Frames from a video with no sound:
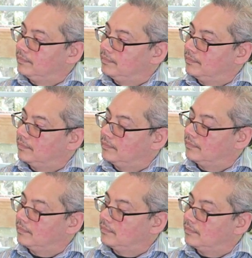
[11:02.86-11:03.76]

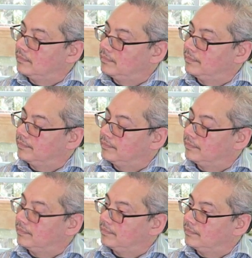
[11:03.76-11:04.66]

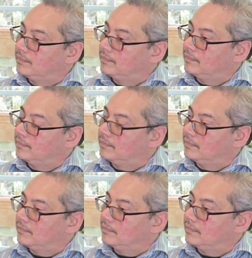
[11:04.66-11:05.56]

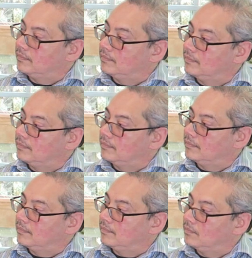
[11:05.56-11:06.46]

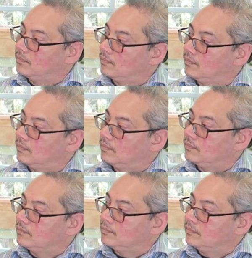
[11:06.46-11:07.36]

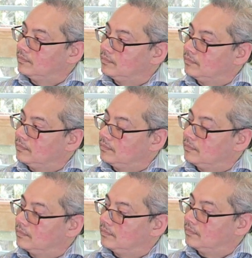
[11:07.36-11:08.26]

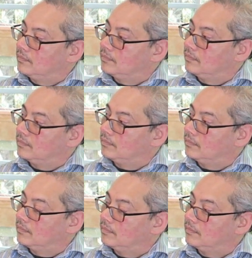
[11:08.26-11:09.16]

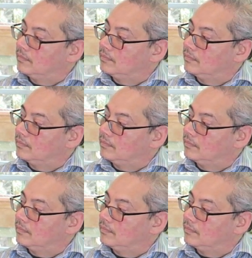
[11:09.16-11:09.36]
This person isn't speaking.